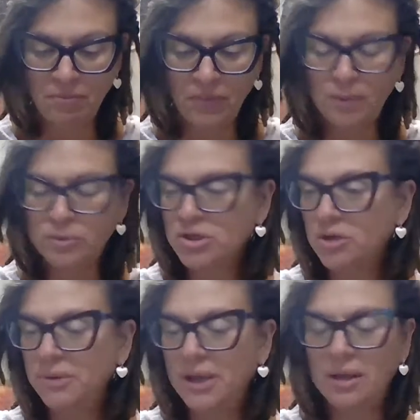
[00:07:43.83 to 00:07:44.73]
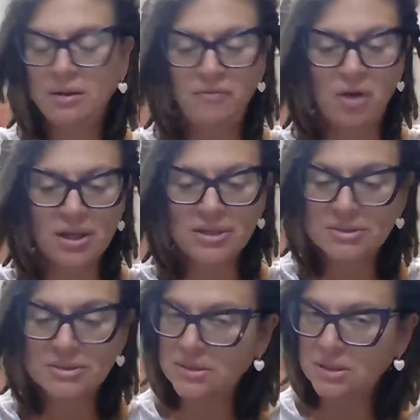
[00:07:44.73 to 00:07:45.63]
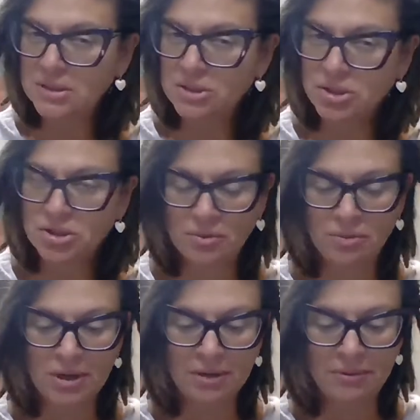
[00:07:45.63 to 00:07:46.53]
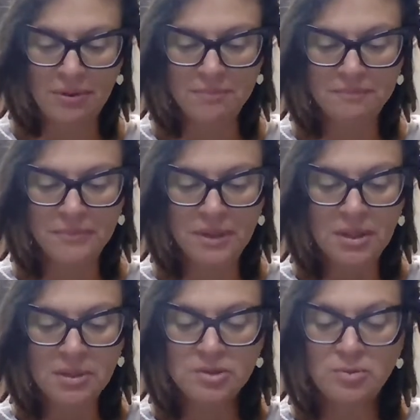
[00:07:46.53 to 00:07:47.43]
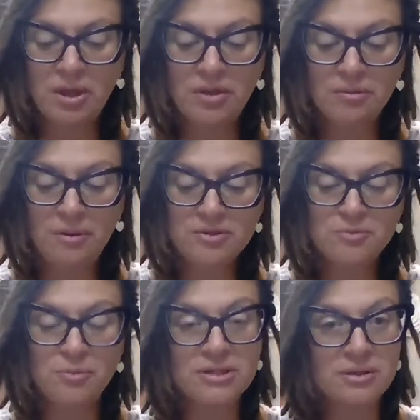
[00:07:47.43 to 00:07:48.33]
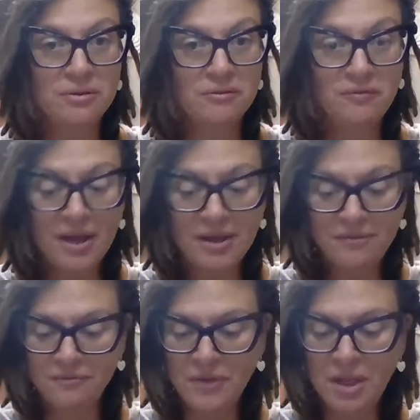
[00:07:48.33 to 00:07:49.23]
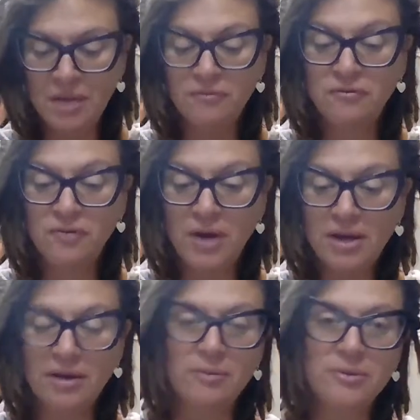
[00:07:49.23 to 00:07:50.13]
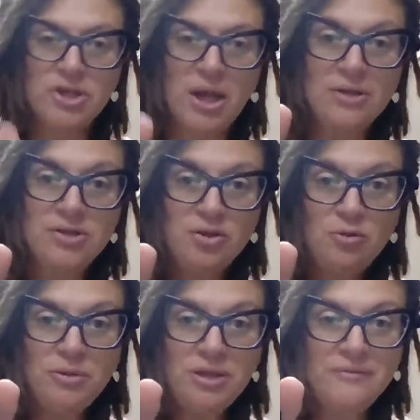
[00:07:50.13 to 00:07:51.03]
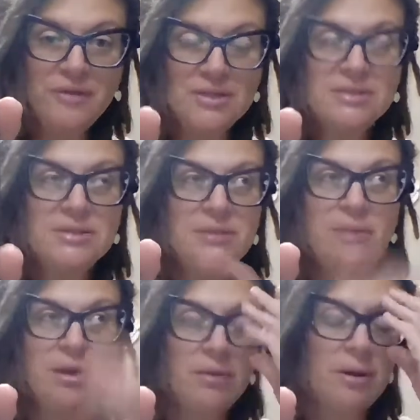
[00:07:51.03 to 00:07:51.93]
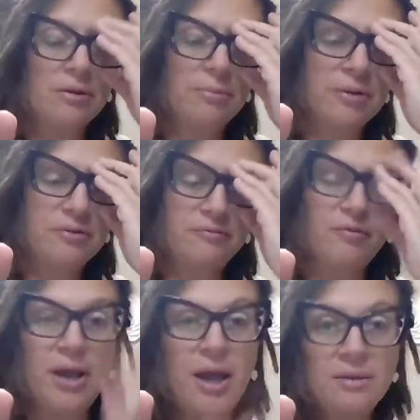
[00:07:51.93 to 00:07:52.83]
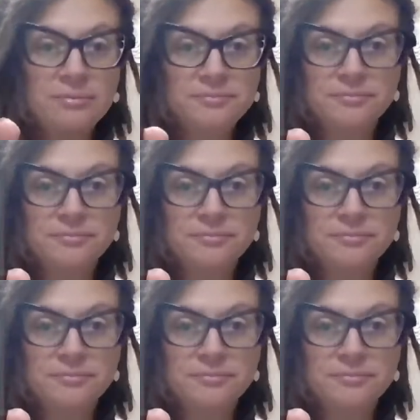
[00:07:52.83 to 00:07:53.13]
which could be end of August-ish, or right around there. 23, which breaks down to 5. Freyr, which I do believe is the male counterpart to Freya,